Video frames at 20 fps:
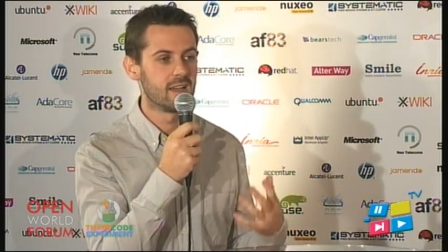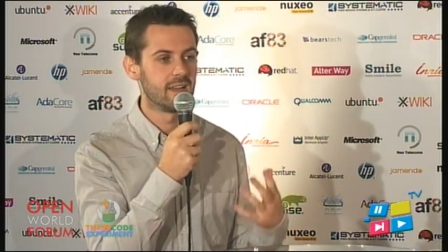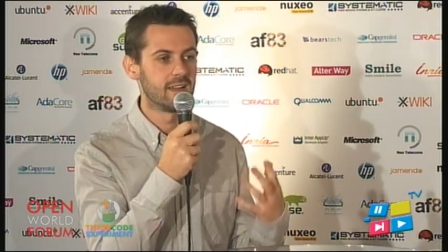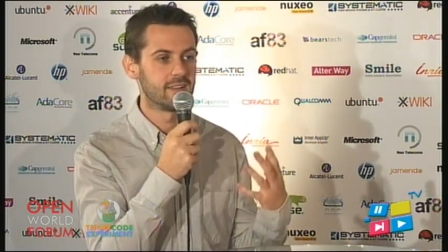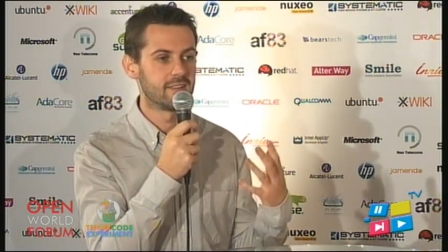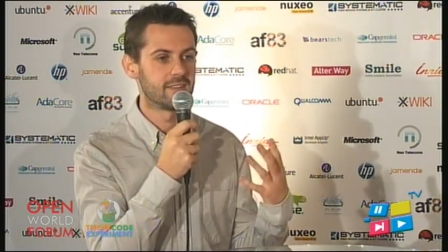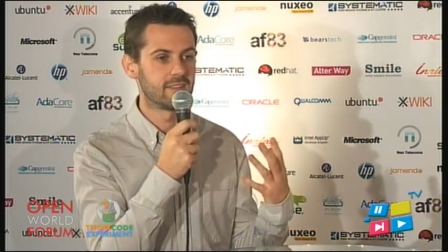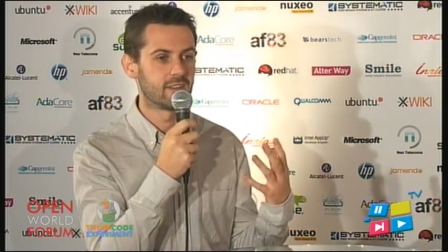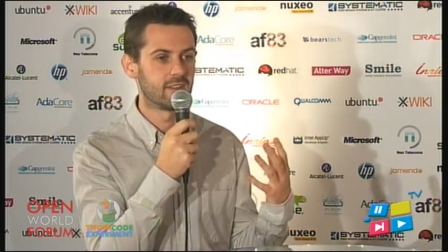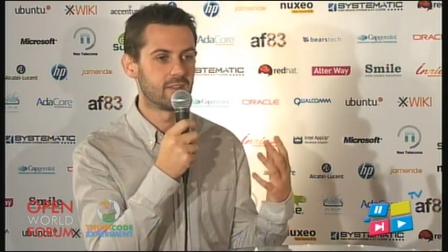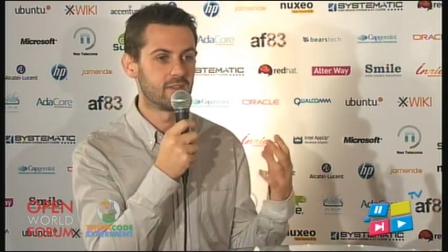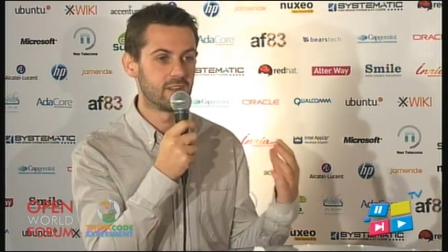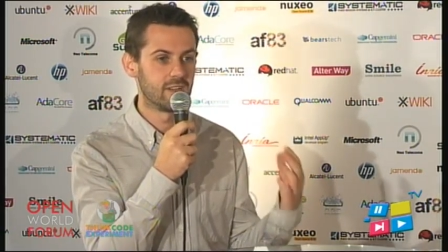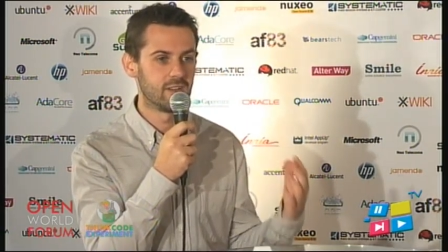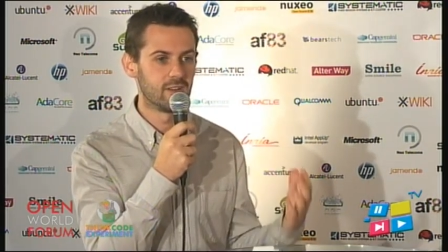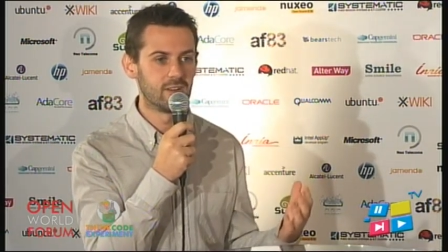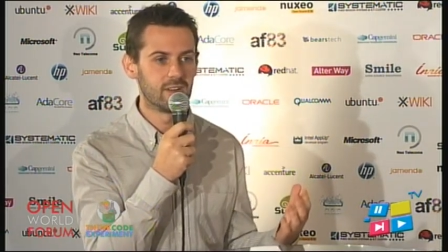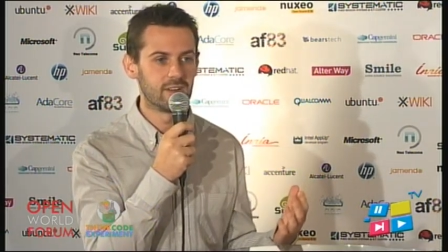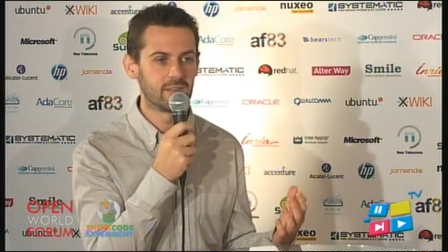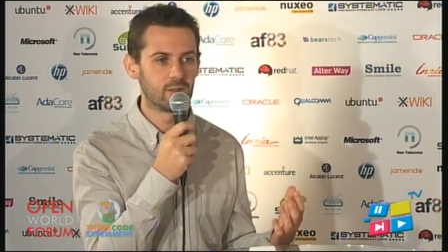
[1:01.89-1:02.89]
It's uh, very
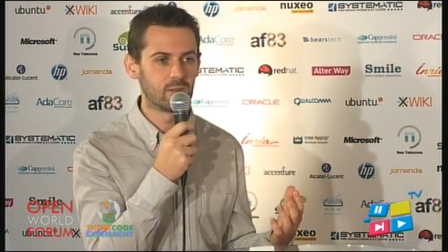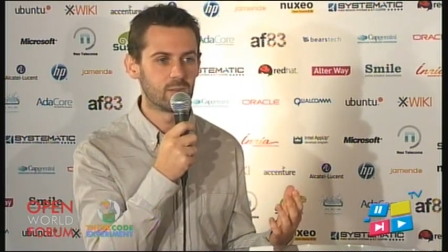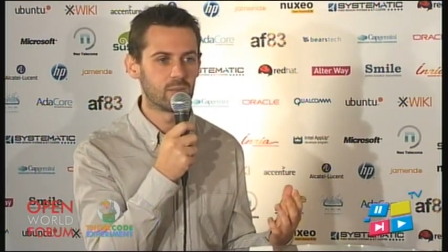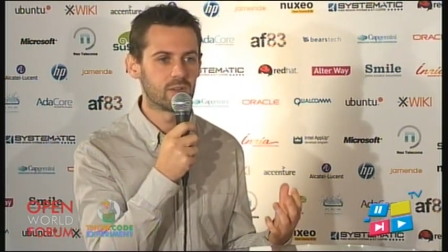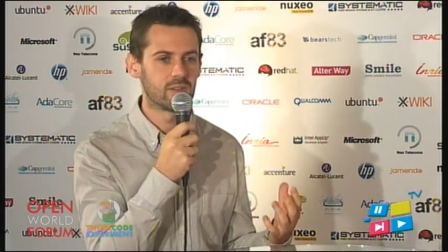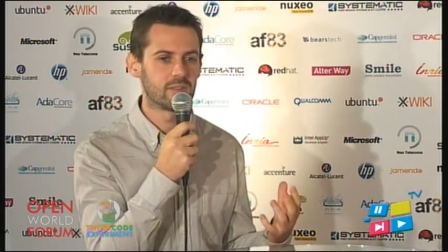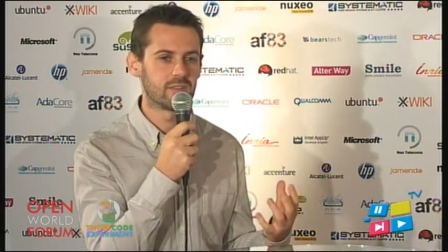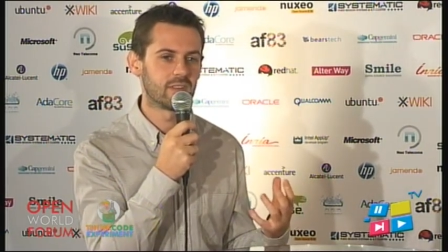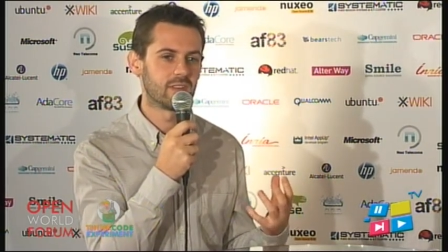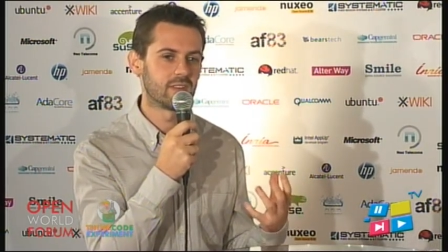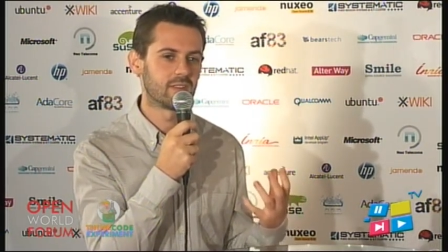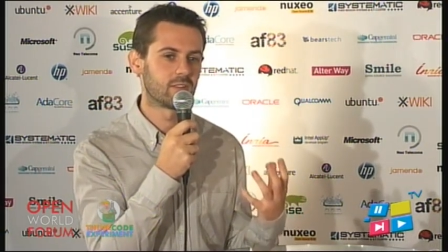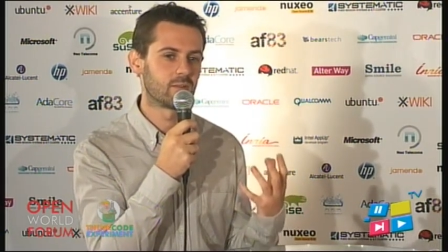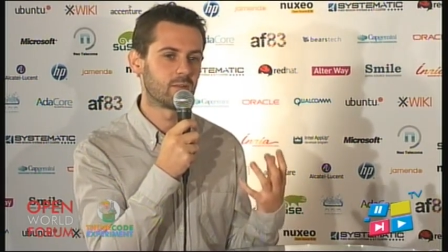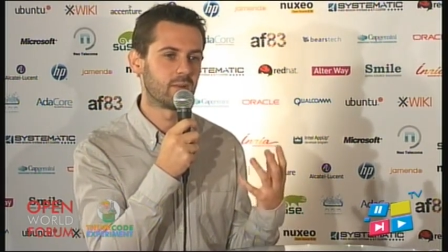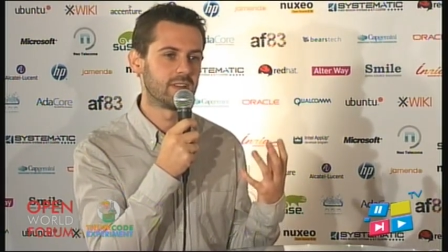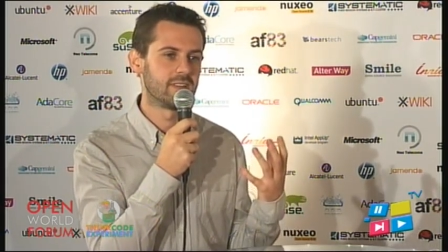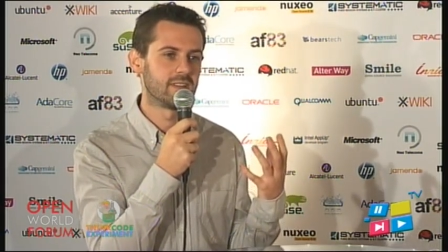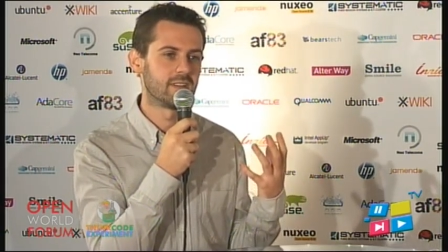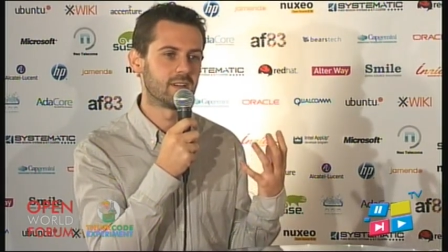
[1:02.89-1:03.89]
low level, but it's
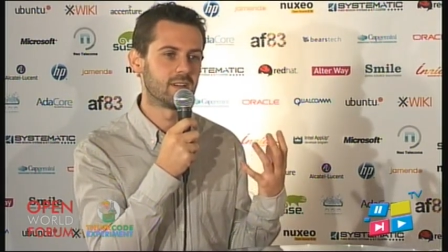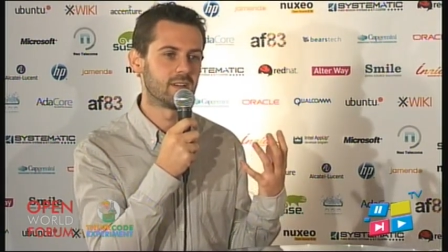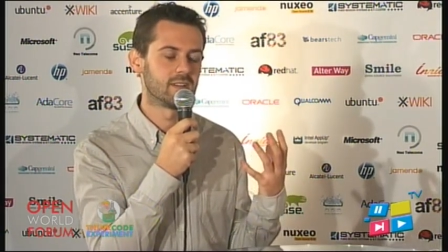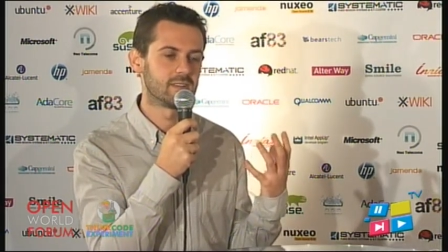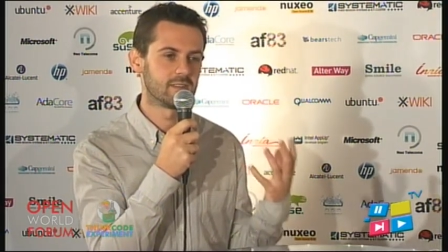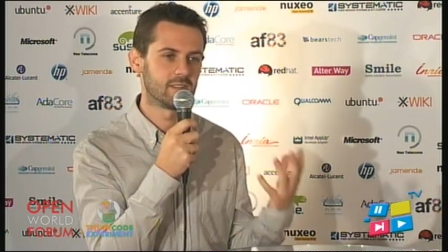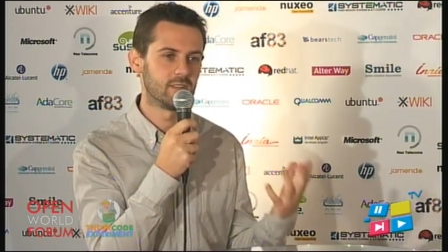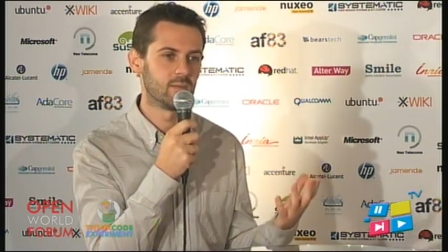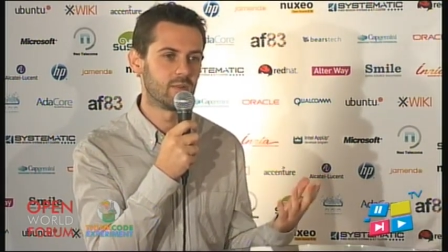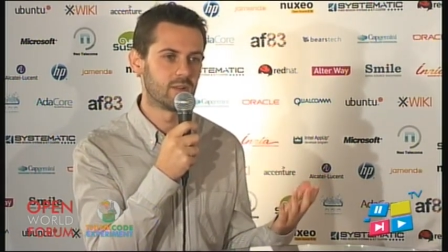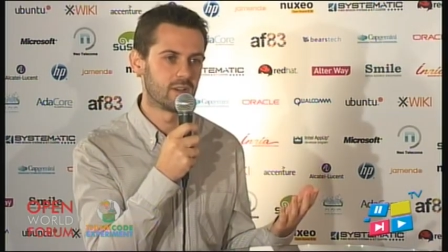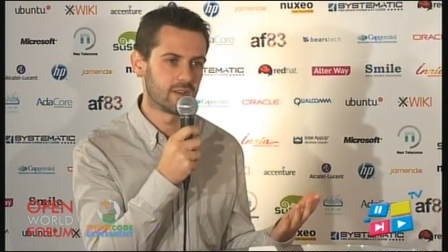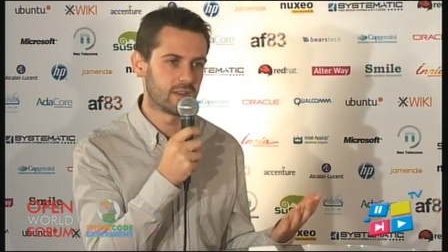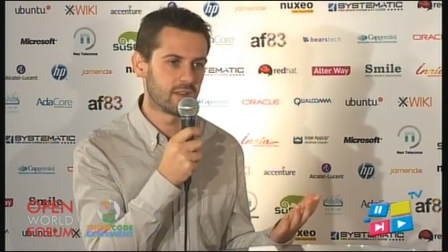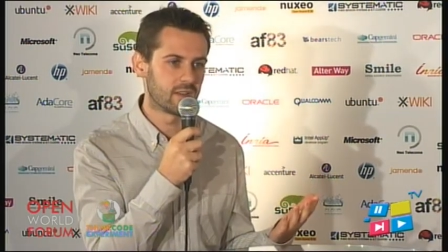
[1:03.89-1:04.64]
quite a steep learning